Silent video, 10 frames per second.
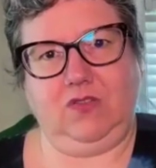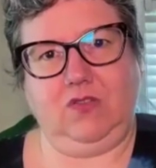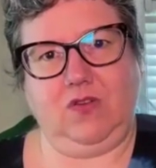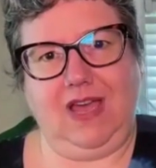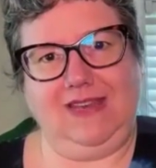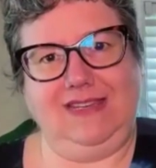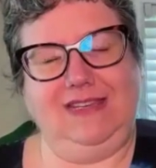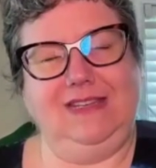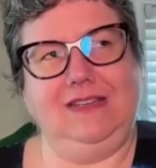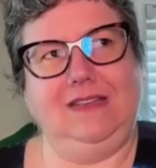So
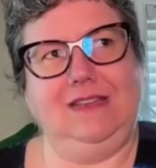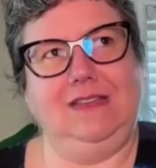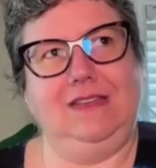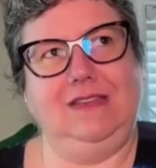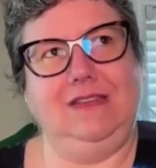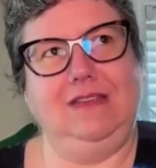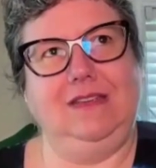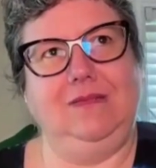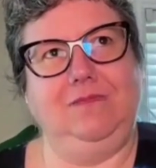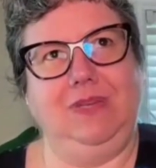I did it
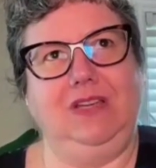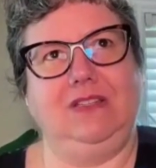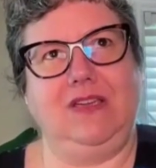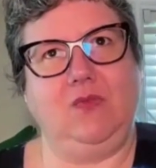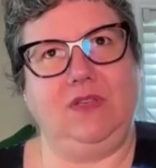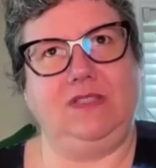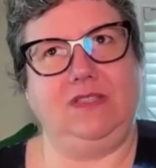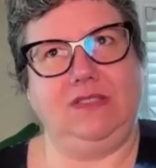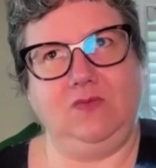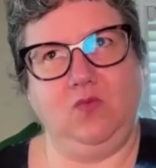because I
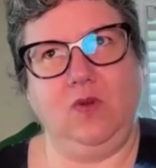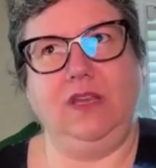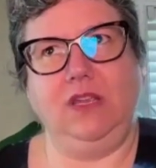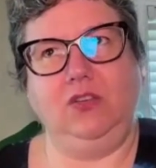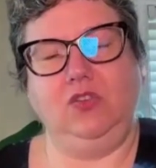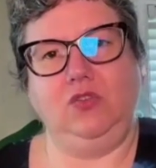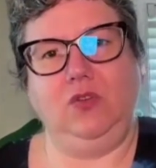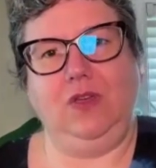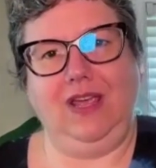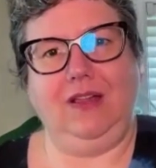was wanting
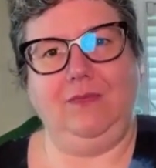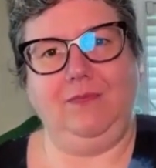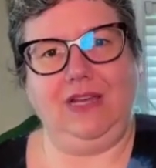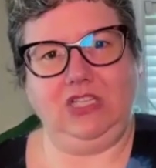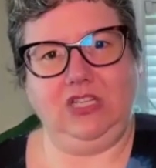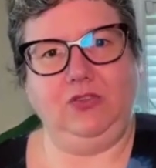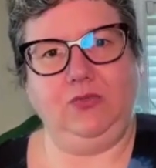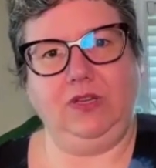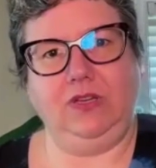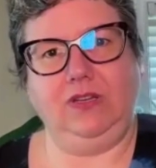to help my
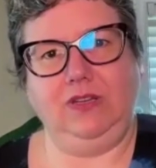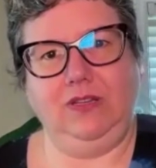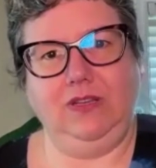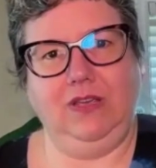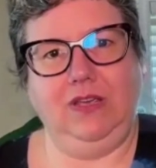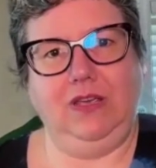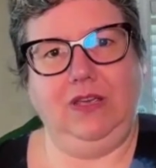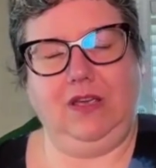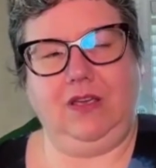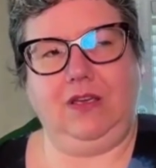children.
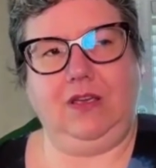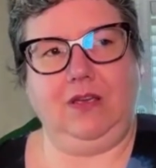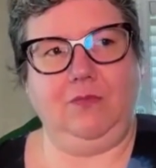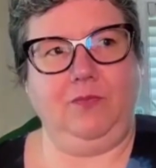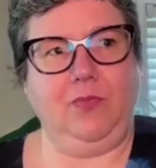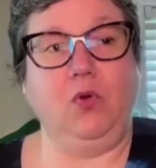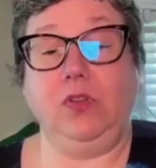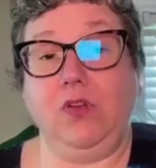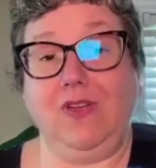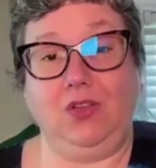
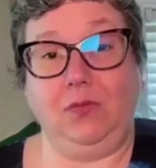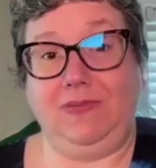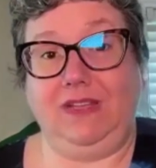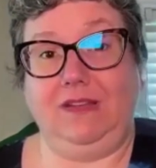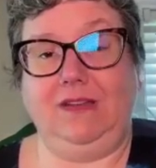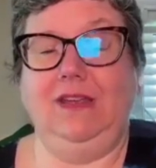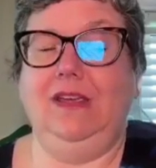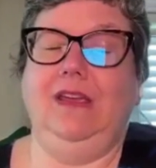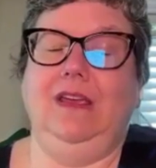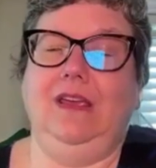Both are
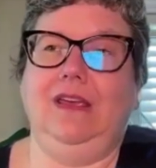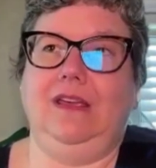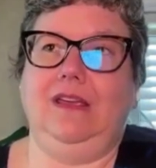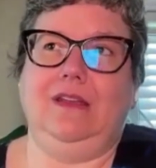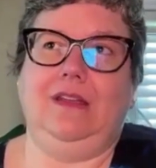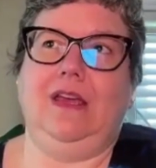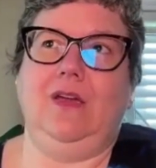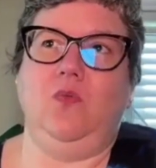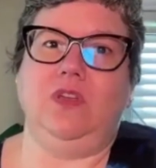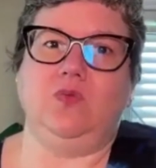adopted,
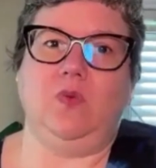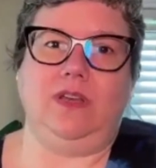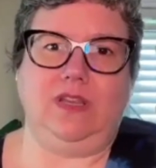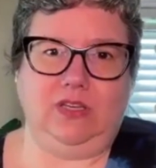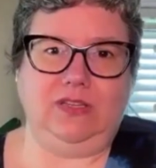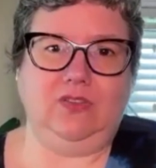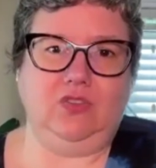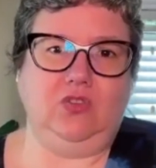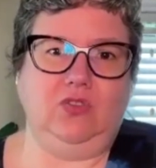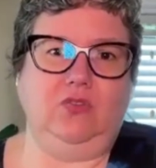and I was
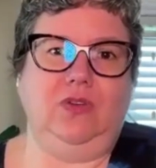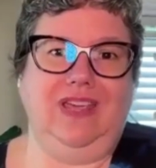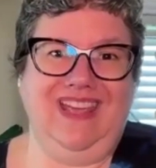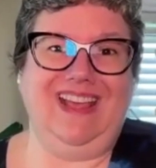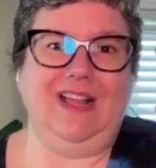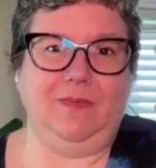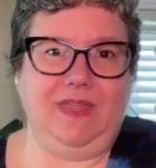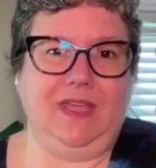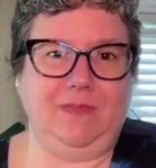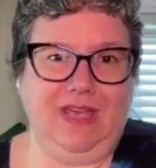wanting to
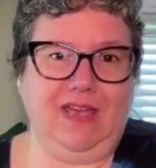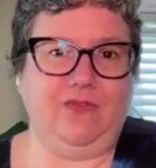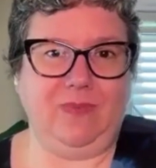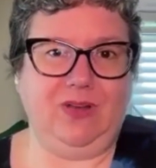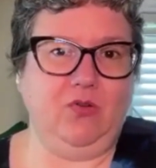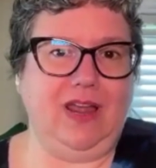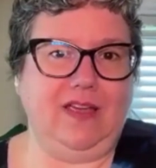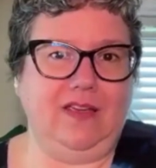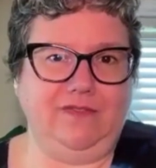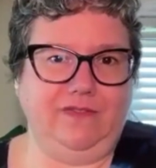help them have a
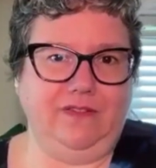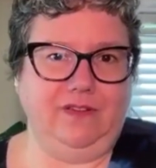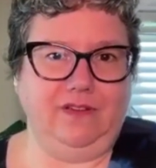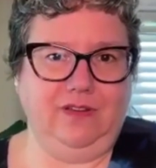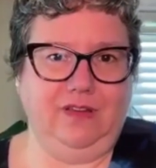better life.